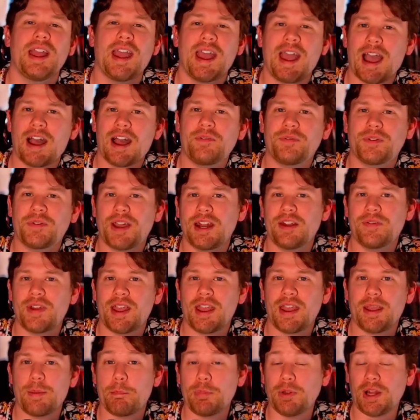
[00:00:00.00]
have kind of
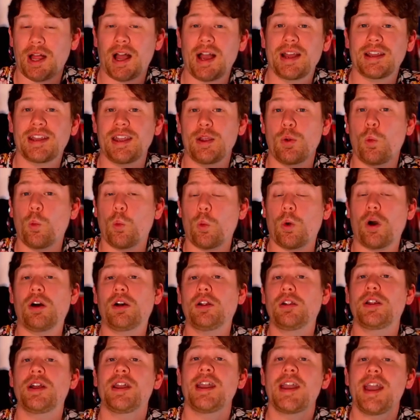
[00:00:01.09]
a blocking
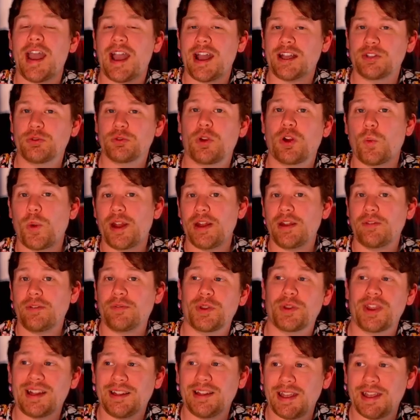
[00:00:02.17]
wall as we were waiting for
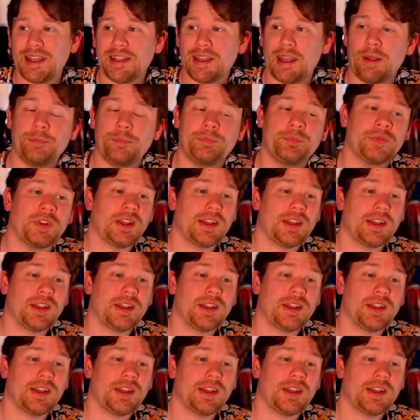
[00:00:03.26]
that late game.